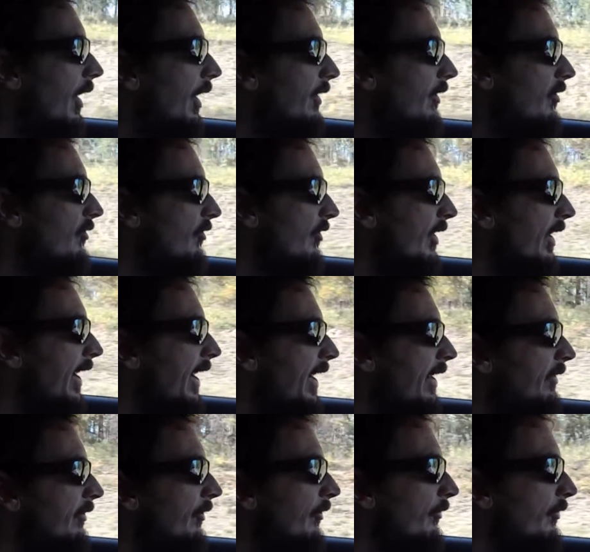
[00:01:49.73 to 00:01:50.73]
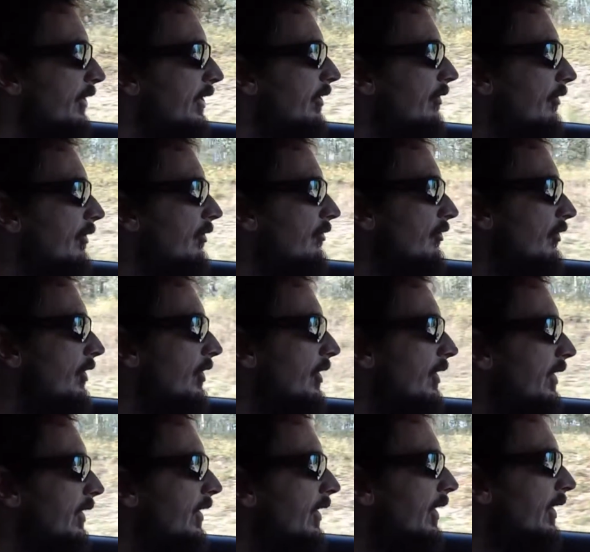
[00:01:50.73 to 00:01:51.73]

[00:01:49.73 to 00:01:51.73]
Doesn't handle near as good.